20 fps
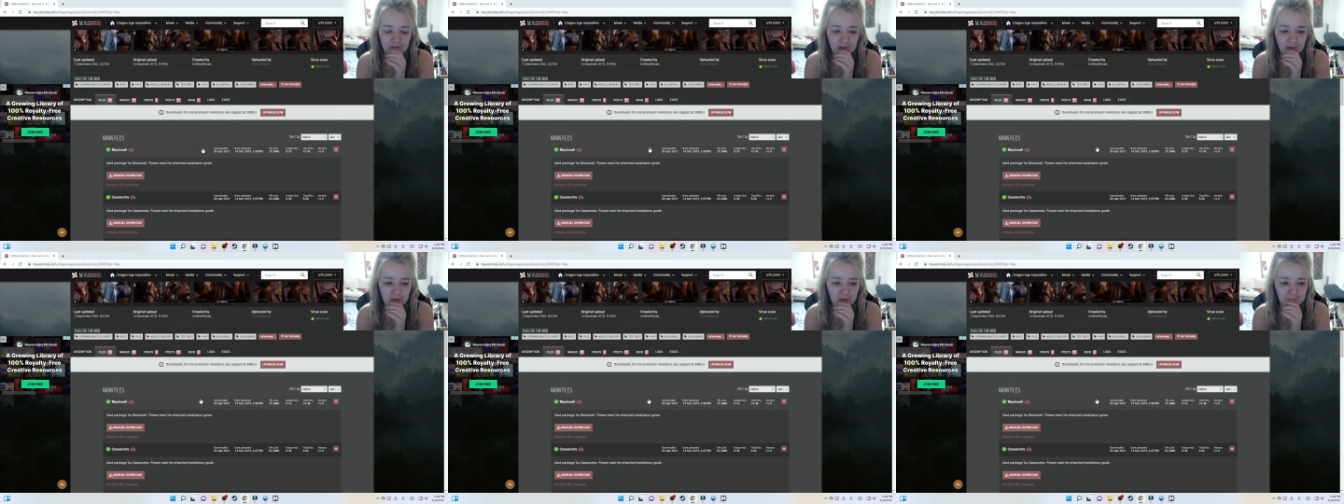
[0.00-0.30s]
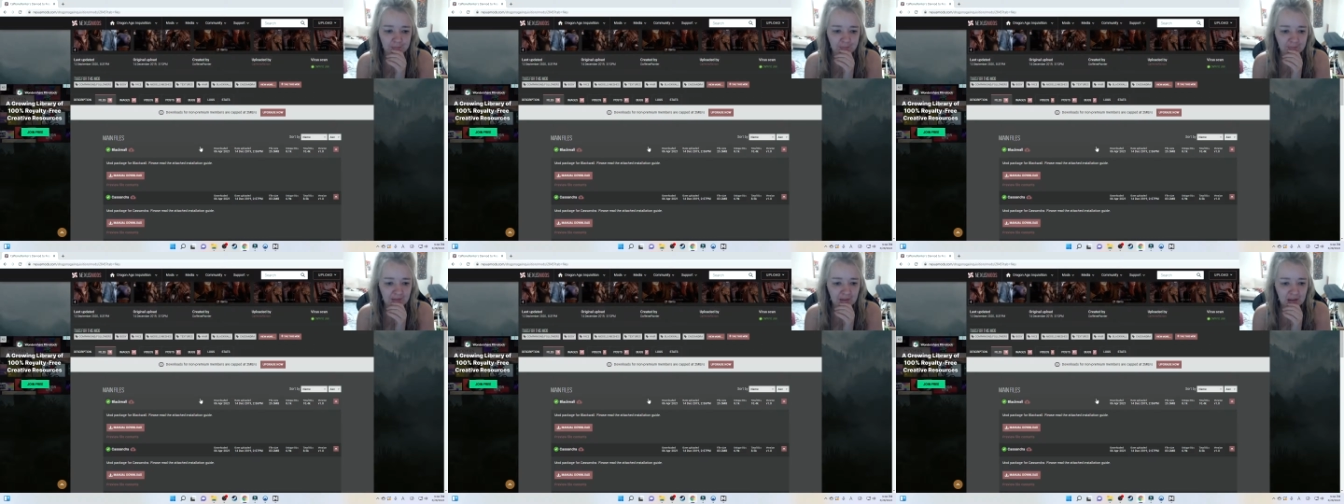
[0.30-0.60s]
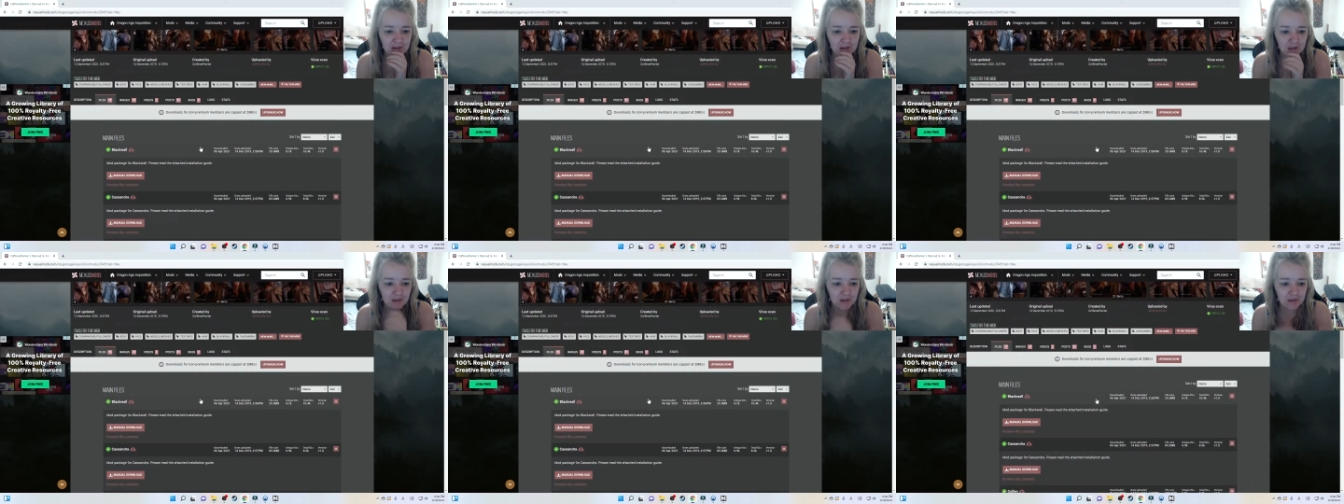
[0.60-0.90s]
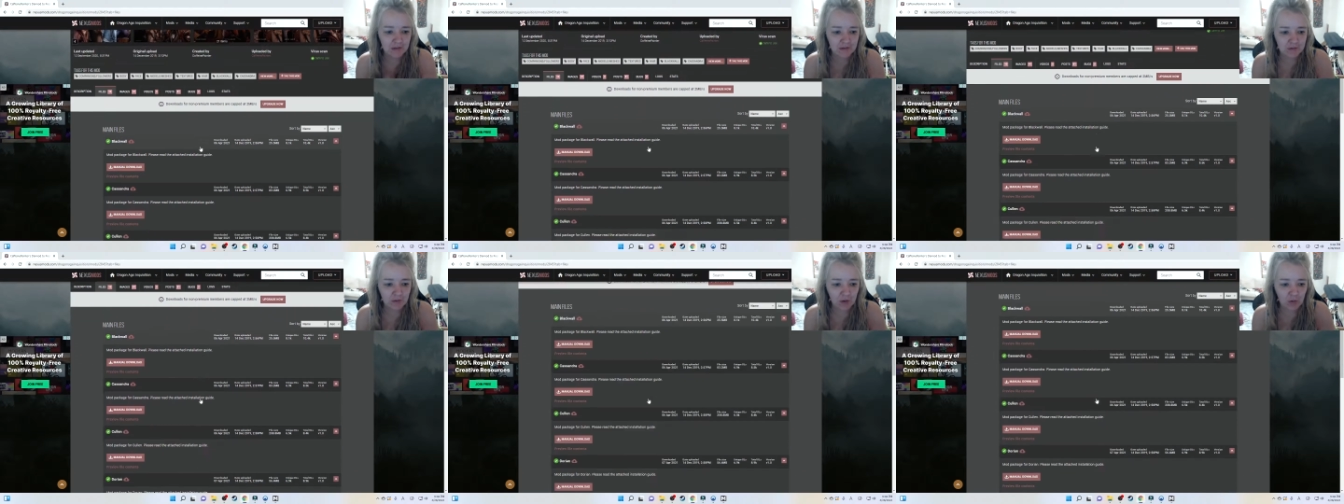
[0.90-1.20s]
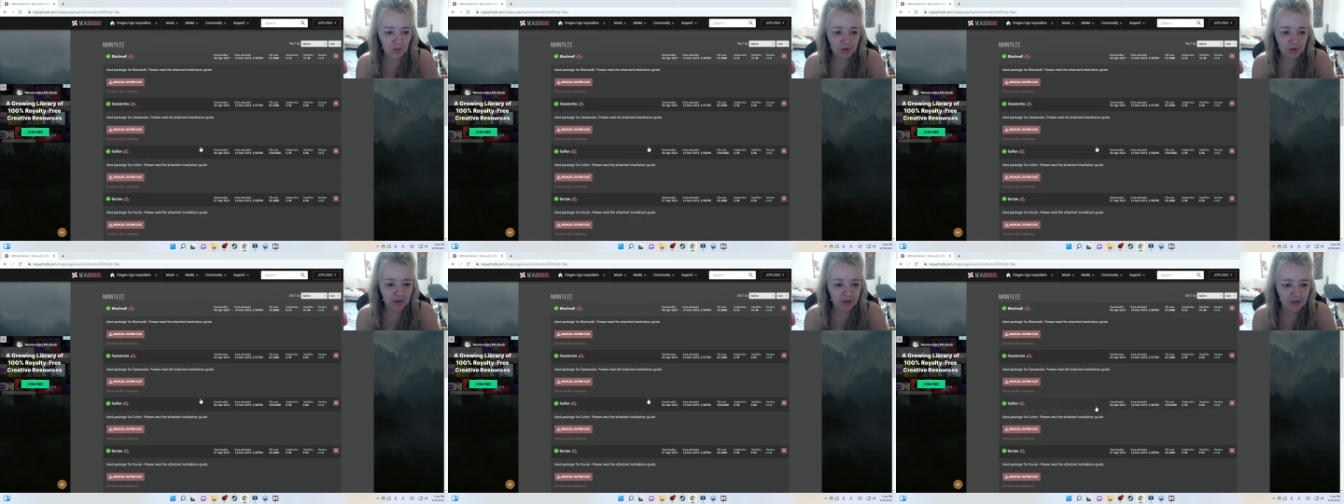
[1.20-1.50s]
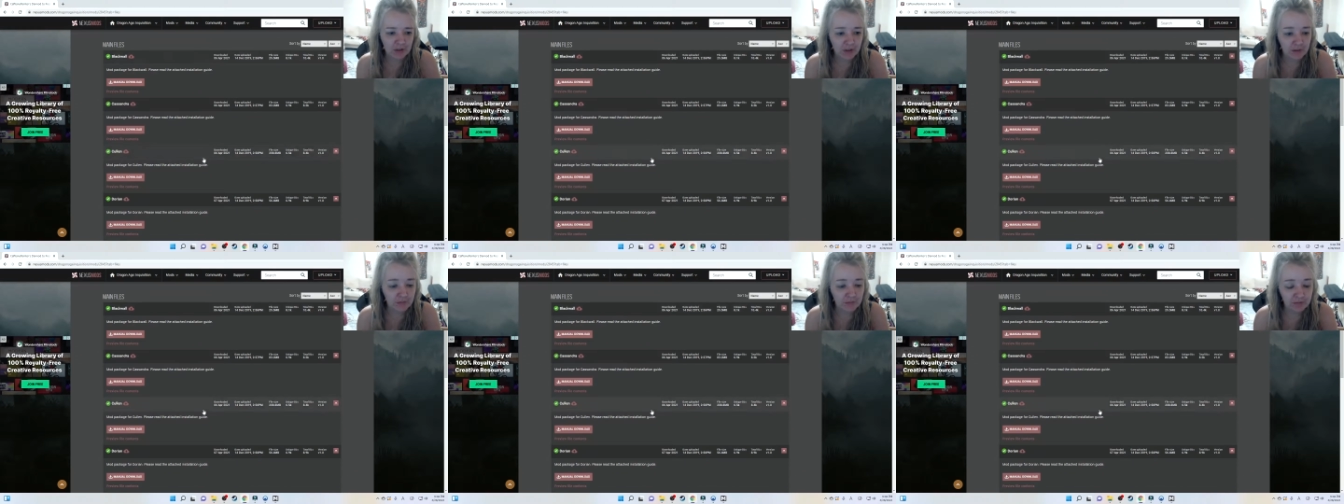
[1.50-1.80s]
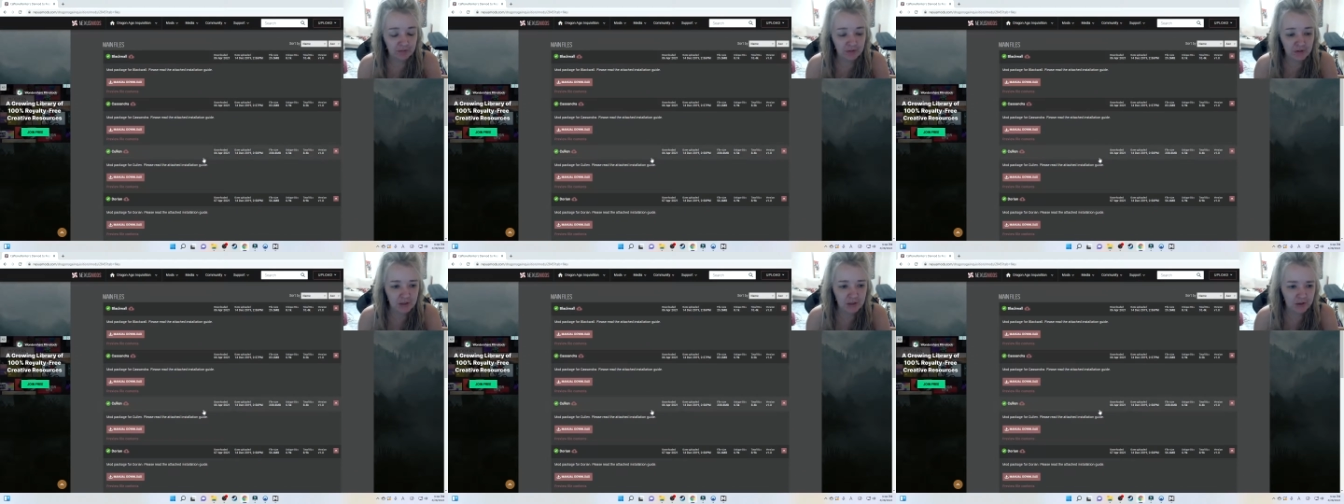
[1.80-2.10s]
Okay, So we're going to come
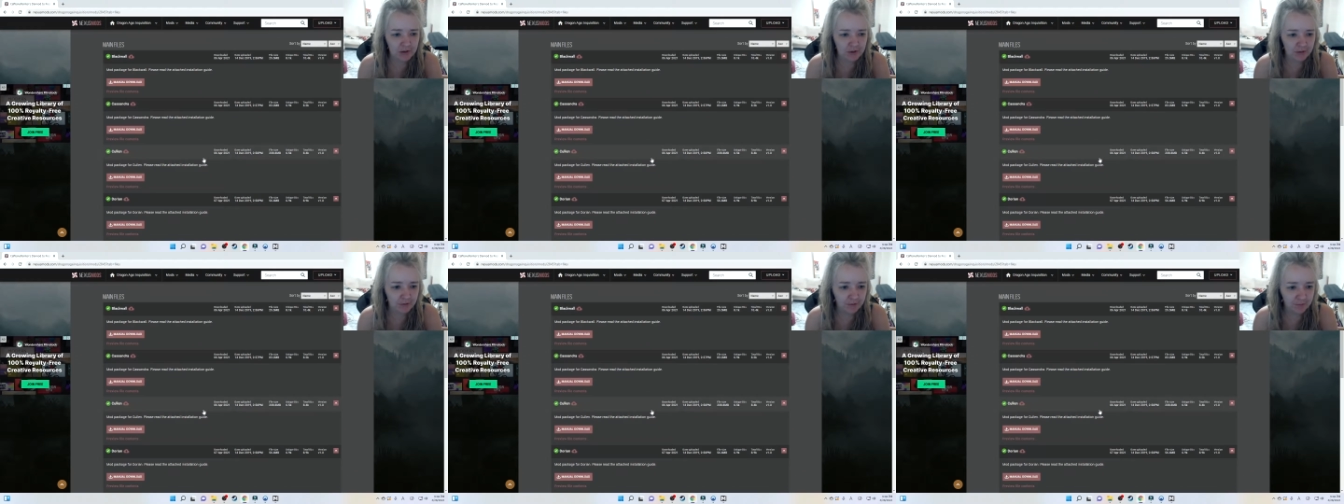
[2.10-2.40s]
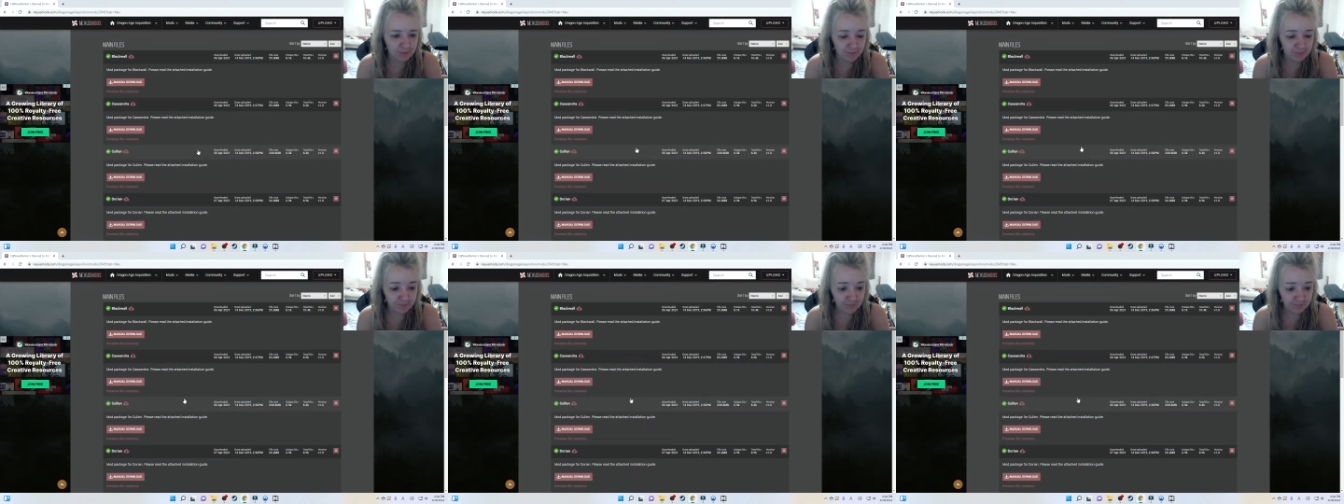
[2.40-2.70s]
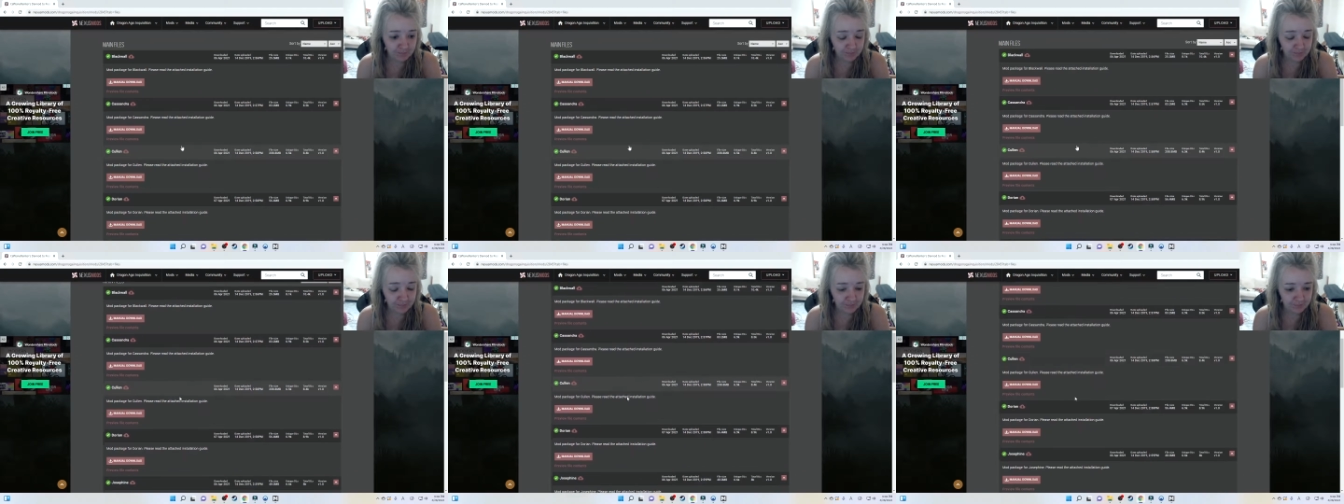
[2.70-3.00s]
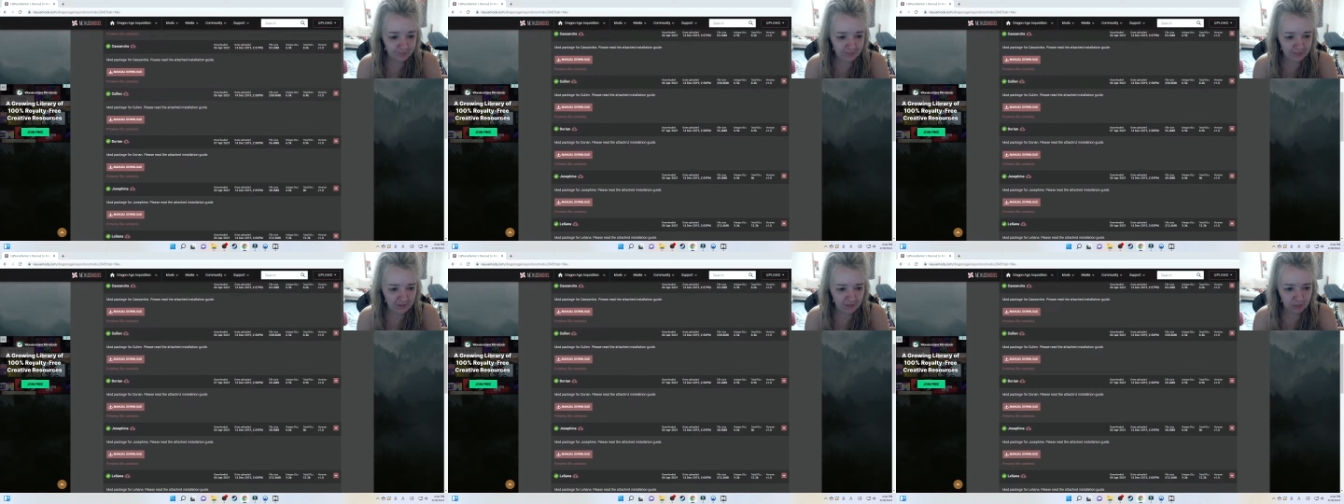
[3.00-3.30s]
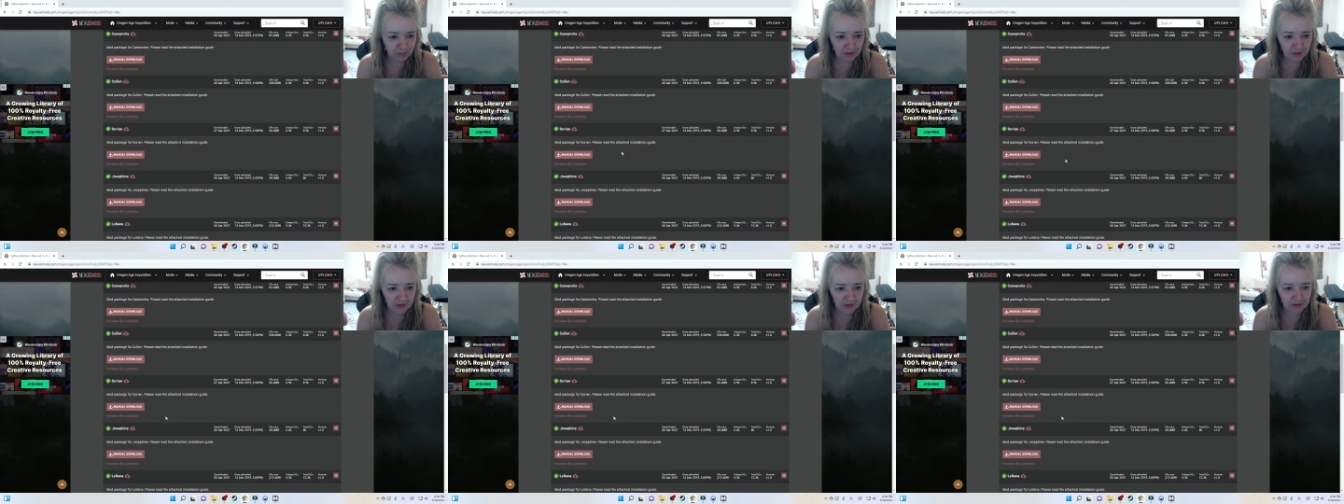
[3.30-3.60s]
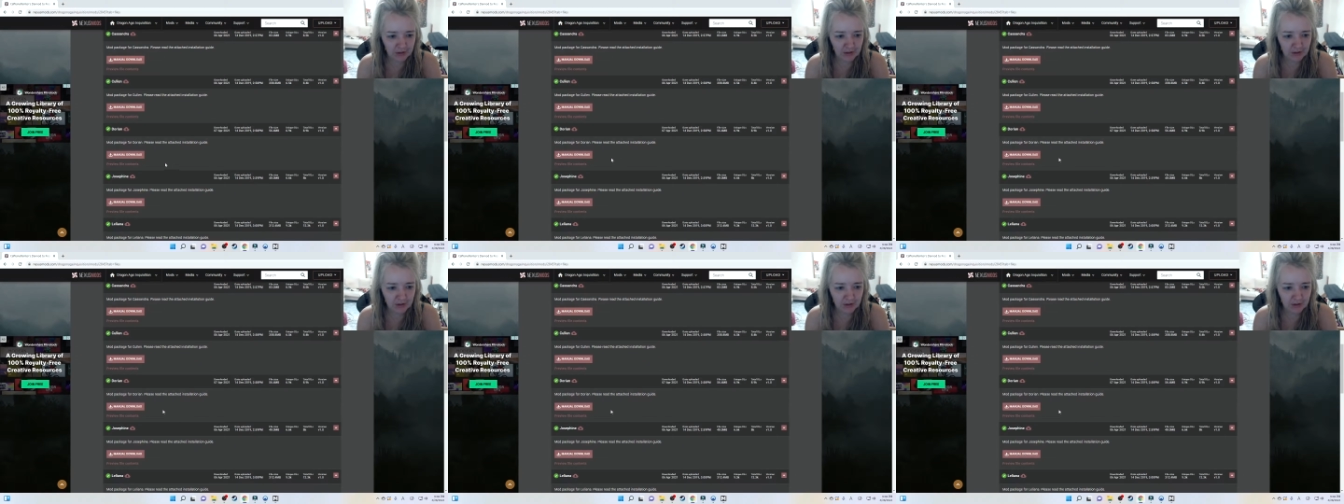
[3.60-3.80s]
down here. We're going to click